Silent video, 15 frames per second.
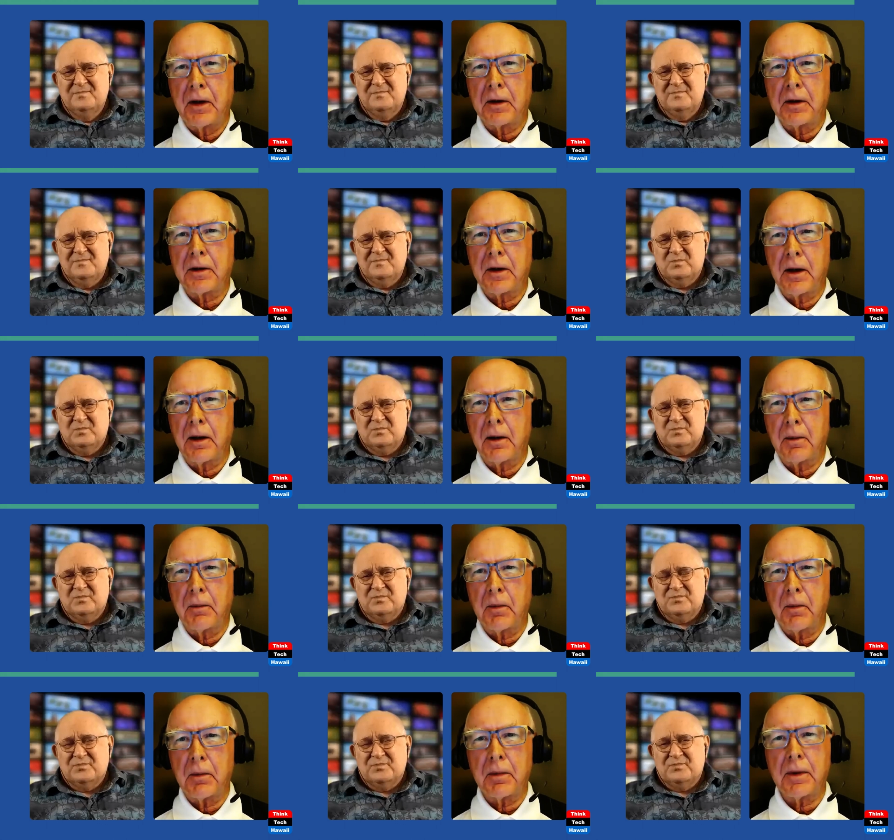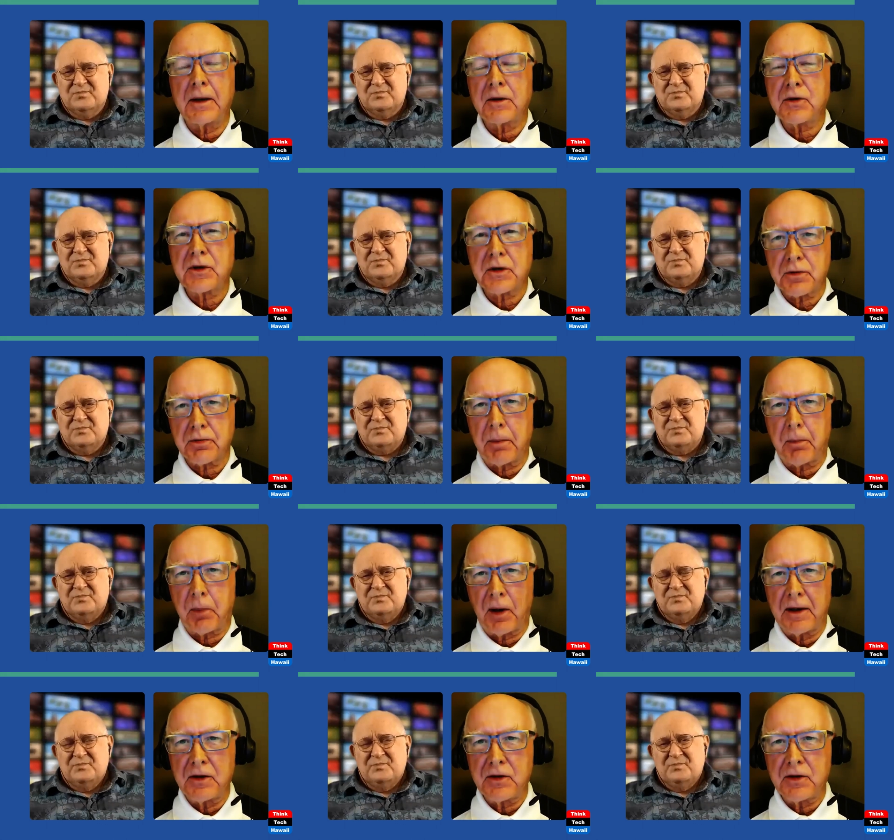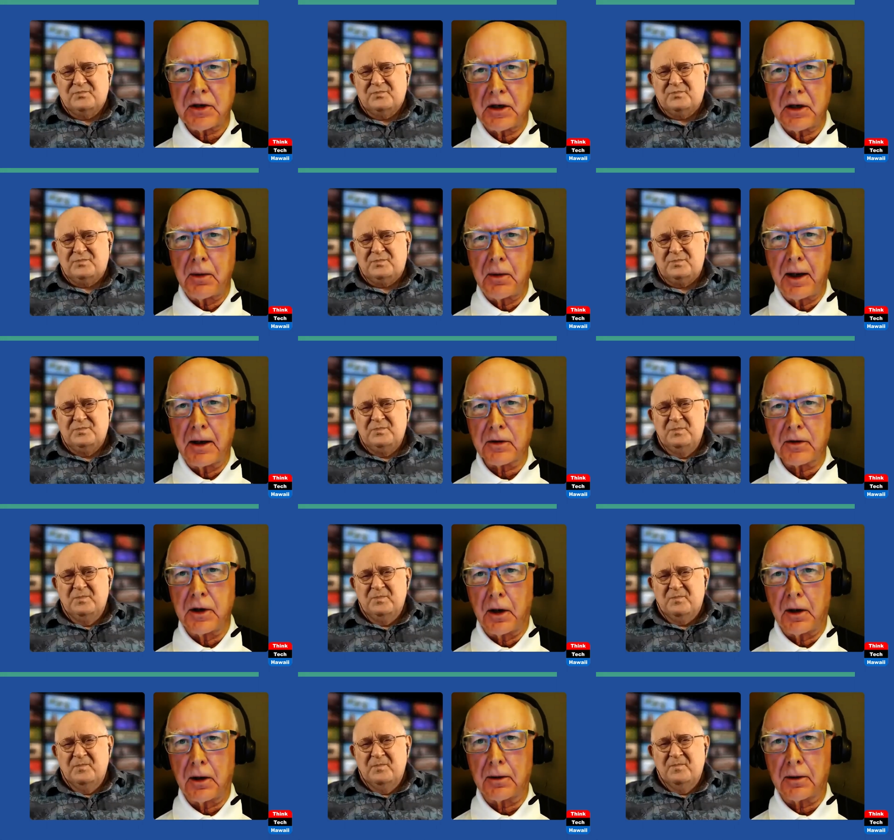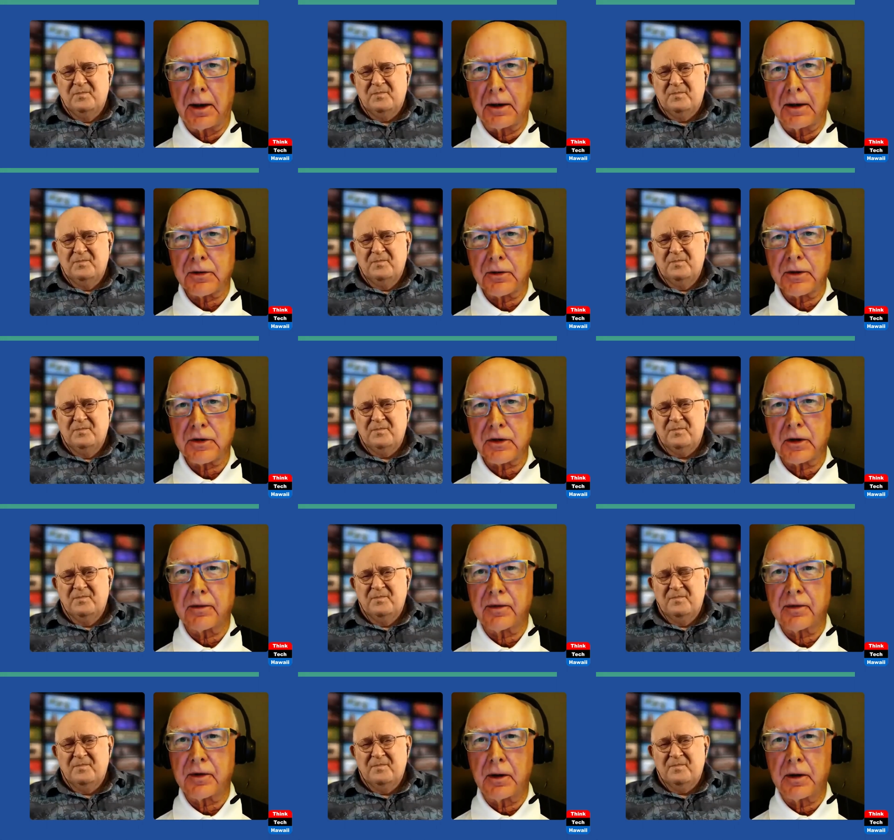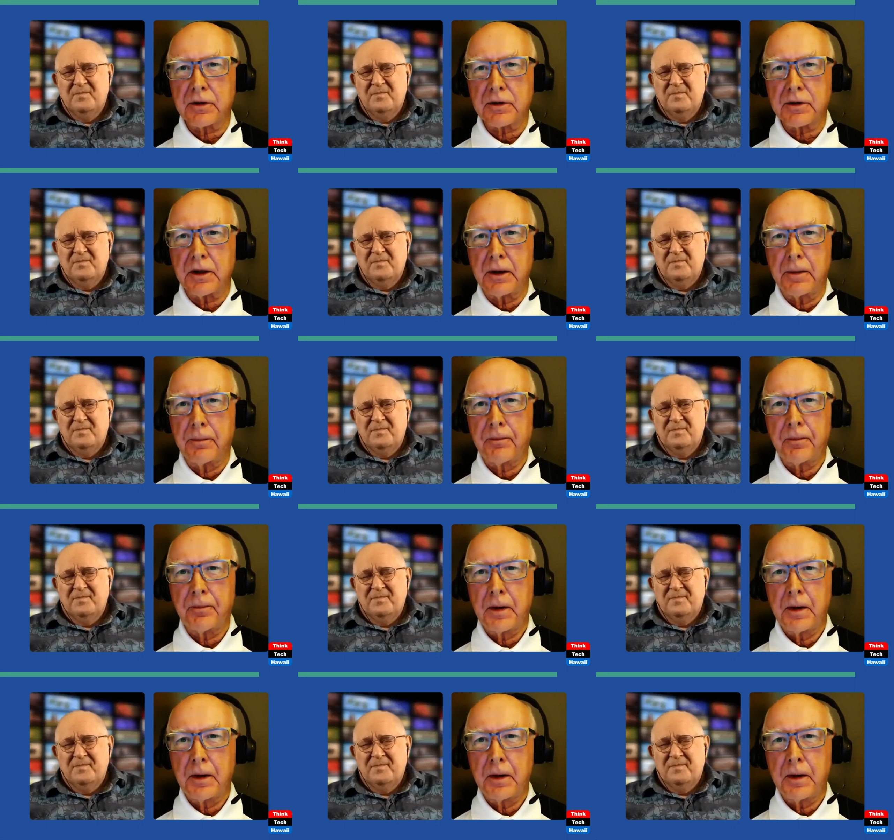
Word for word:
Speaker 1: that let's just replace the U.S. dollar as reserve currency,